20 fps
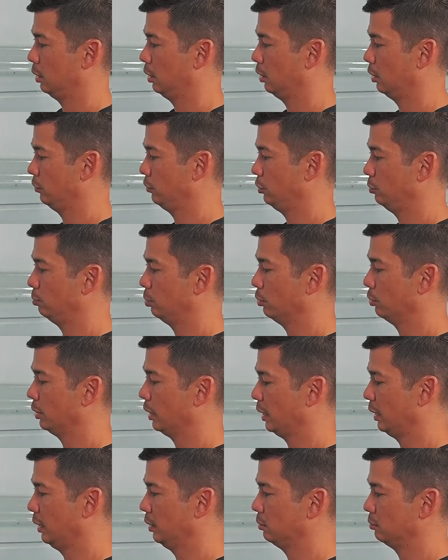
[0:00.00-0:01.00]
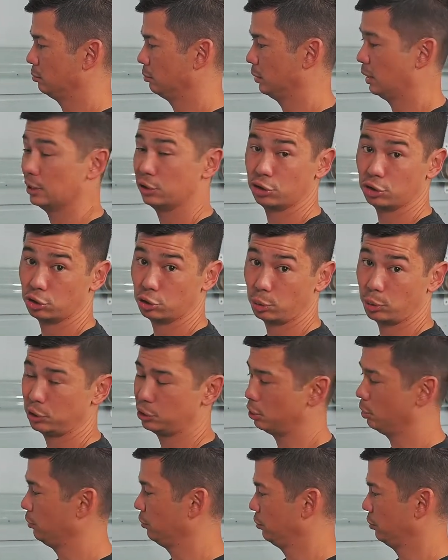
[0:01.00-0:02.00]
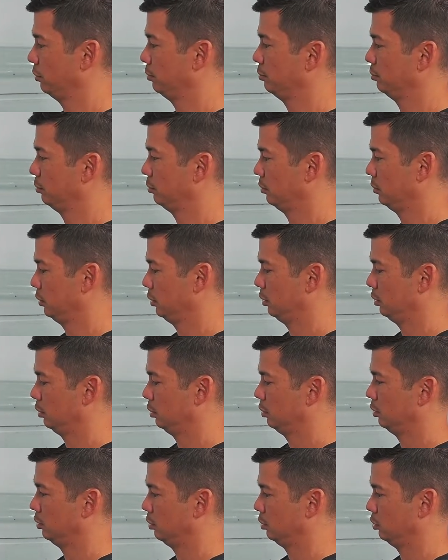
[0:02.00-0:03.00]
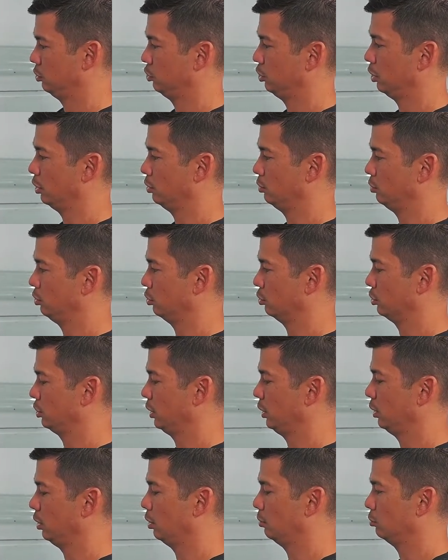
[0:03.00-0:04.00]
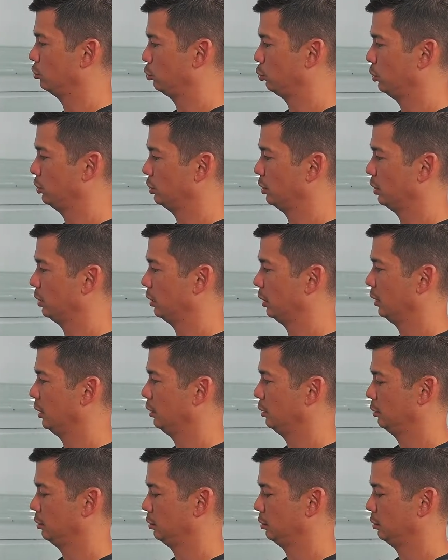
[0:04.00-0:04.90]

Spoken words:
If you pull that out, that just twists off. So you'll see that I'm twisting there,